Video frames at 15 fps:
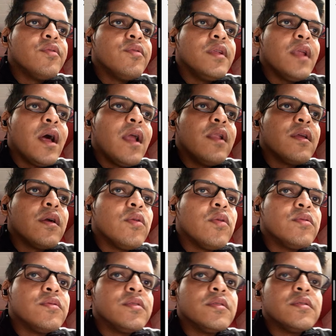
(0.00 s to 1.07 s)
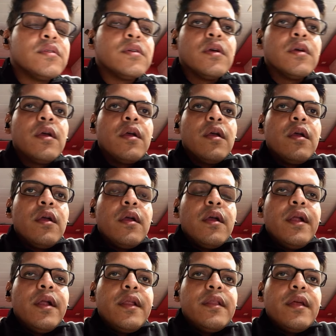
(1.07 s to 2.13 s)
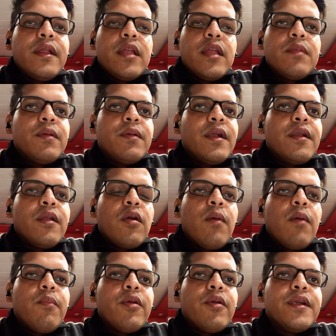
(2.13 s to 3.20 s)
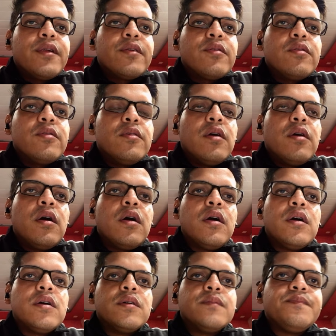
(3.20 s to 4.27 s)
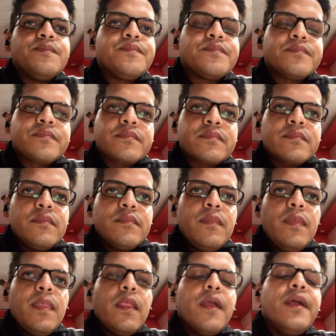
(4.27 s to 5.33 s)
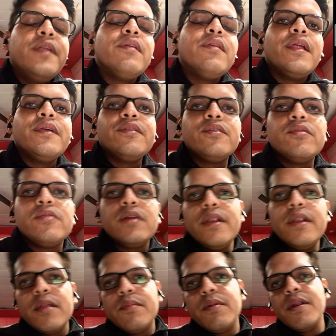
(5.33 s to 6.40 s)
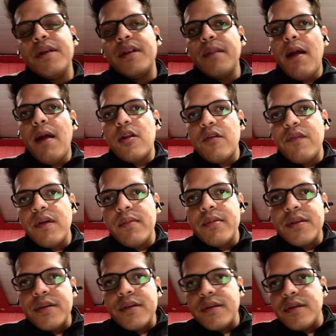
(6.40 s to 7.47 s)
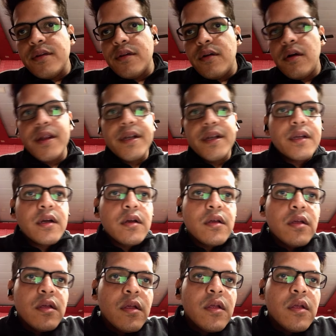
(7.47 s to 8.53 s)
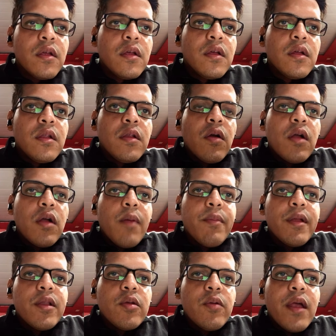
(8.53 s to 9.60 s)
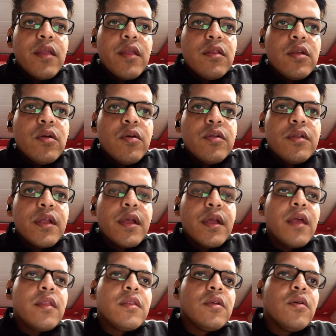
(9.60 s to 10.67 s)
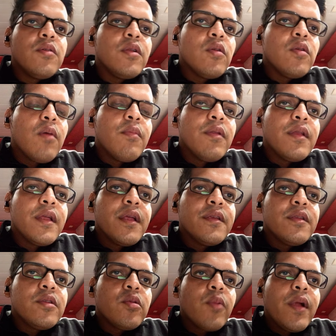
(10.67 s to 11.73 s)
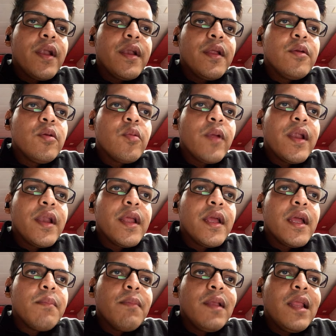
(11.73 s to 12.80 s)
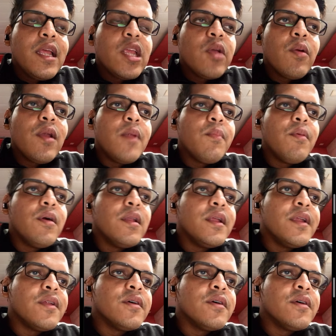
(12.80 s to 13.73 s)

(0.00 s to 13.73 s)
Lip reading: alkalosis. It is a respiratory component, so it relates to the respiratory part of ABG. All right. Now coming to SCO3. SCO3 normal range is 20 to 28 milliequivalent per liter.